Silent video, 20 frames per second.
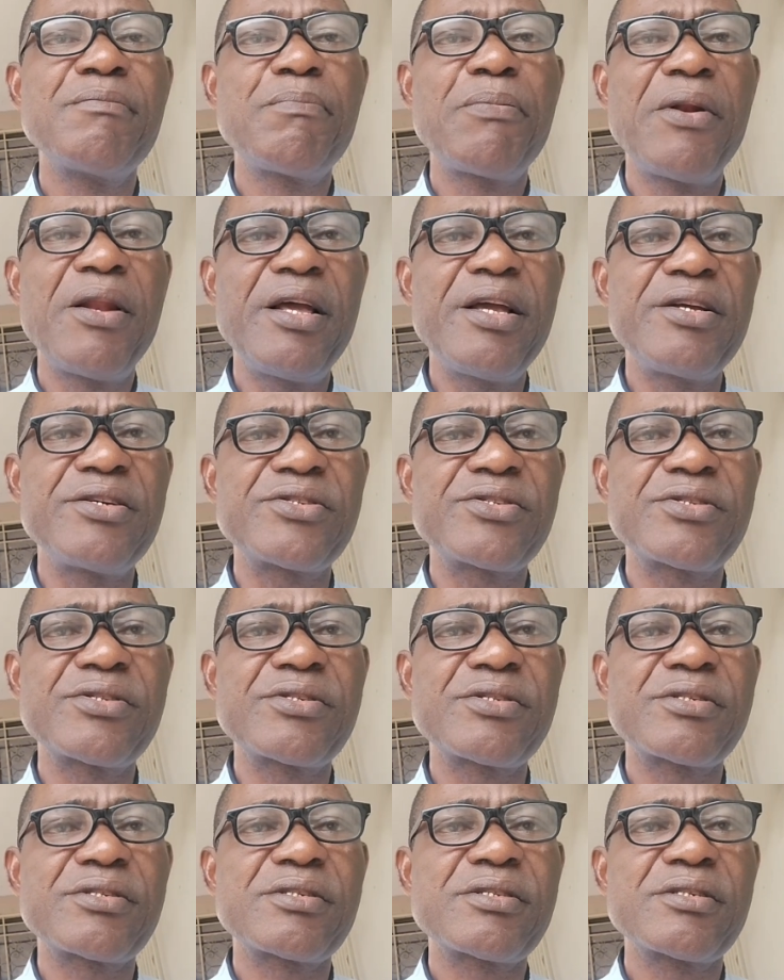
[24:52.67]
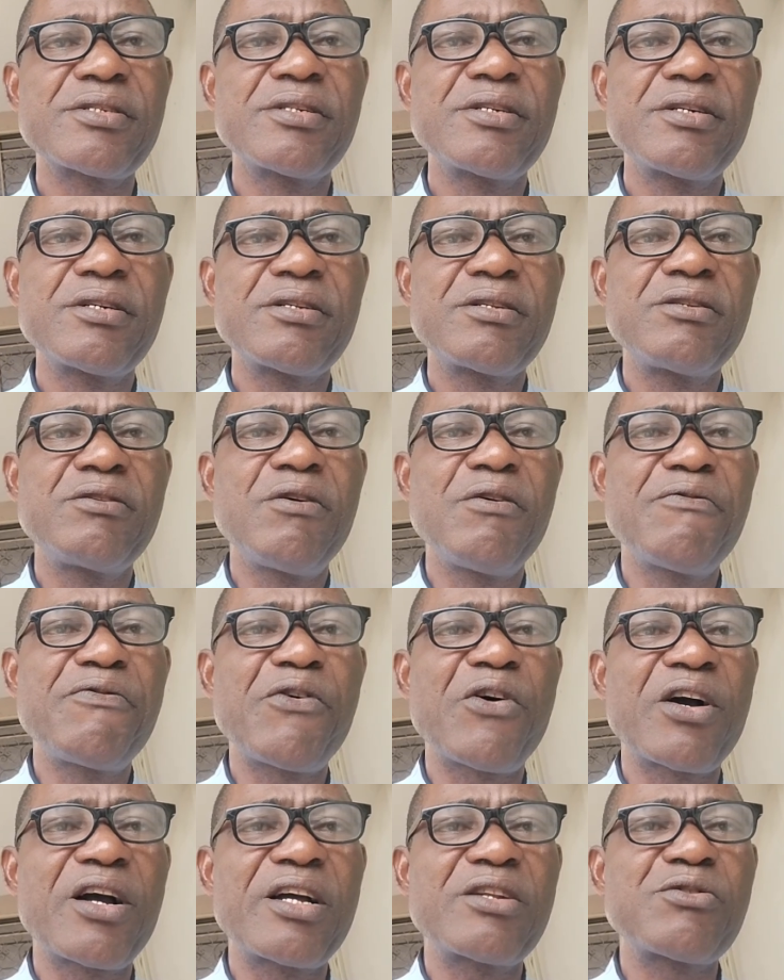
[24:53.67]
Please Don't
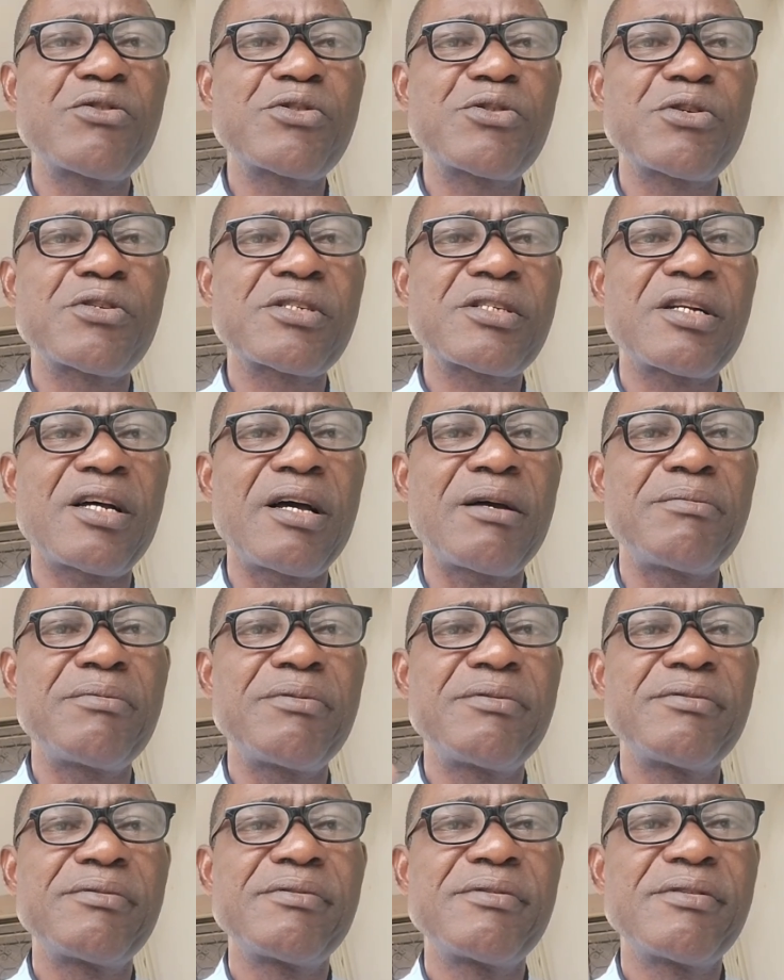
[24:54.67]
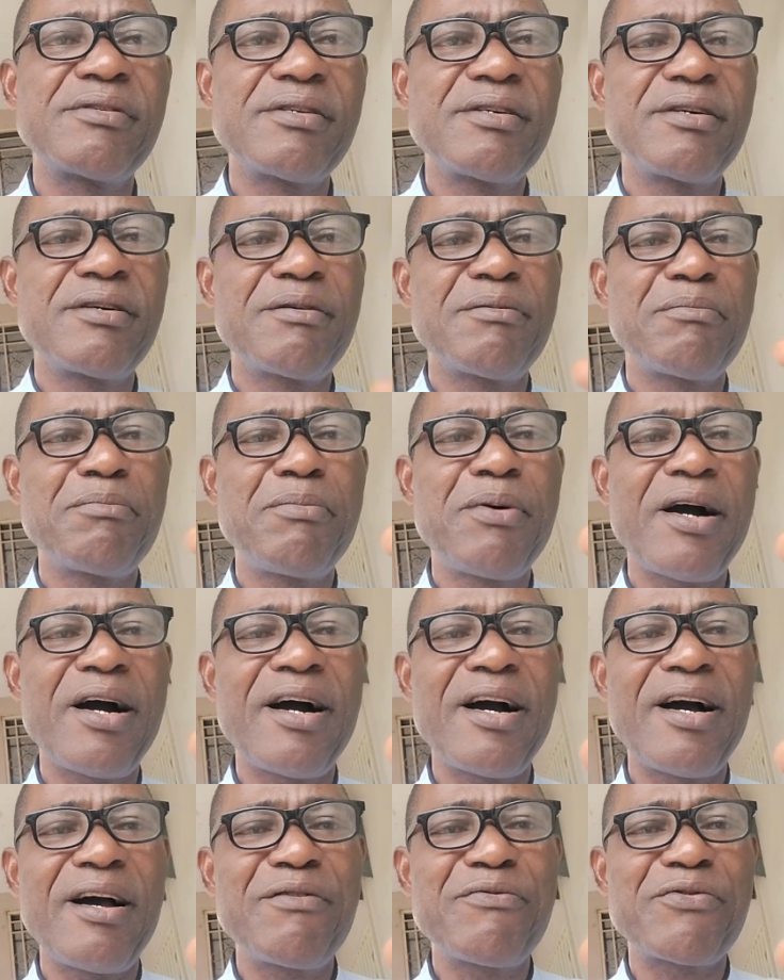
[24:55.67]
forget to subscribe.
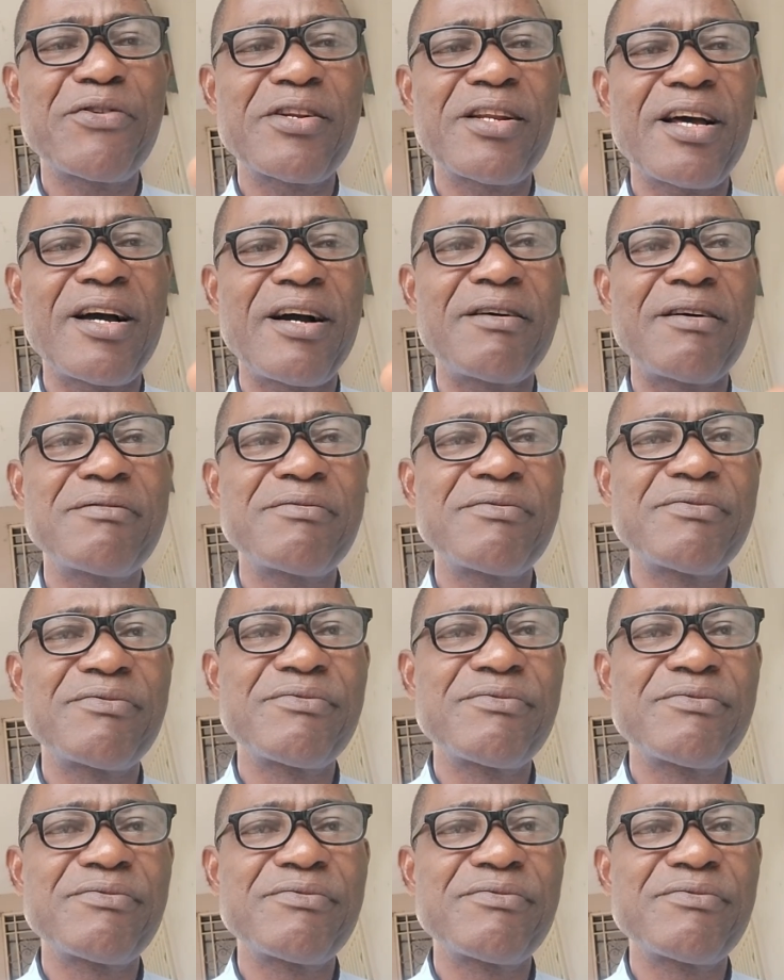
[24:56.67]
Bye for now.